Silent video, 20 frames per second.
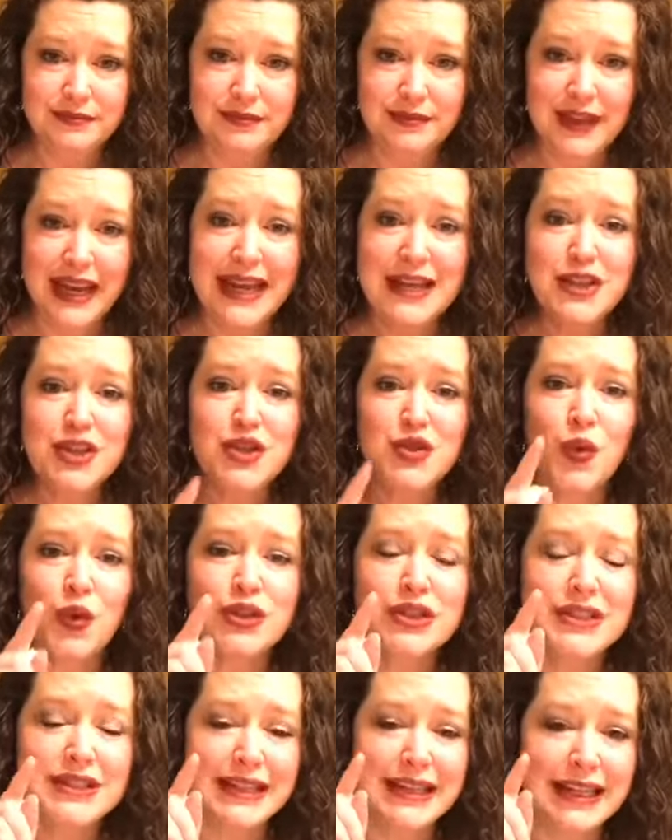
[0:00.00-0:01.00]
He just
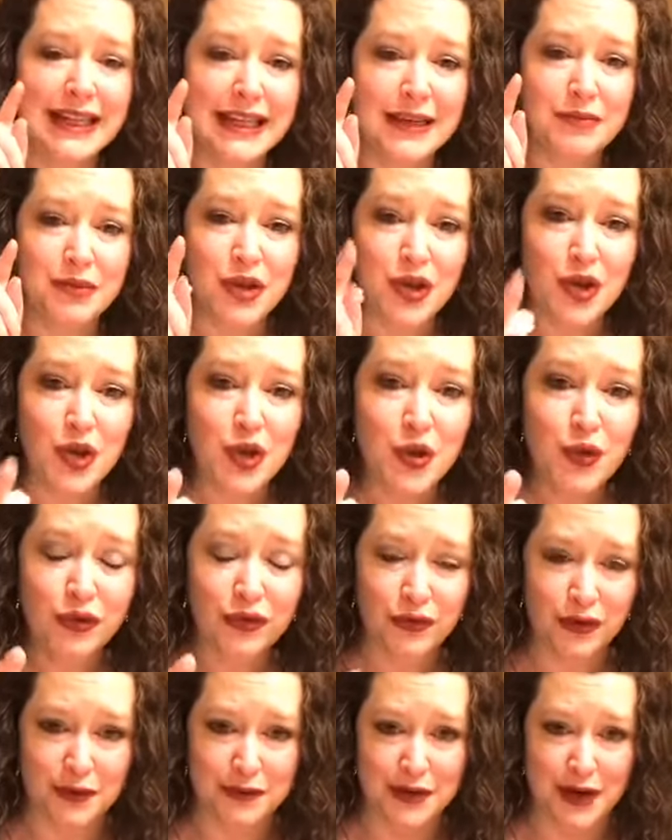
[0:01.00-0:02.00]
wants to keep you
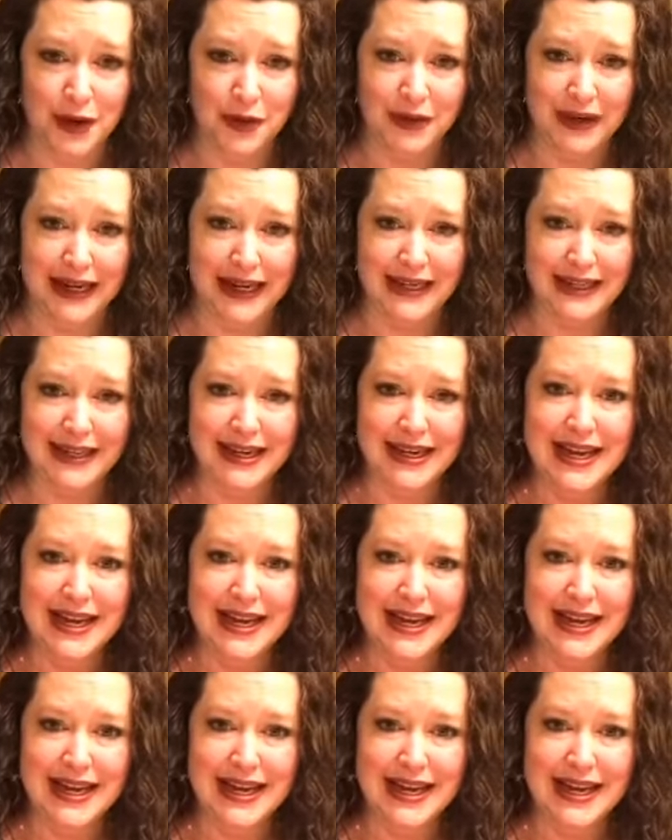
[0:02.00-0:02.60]
from knowing it,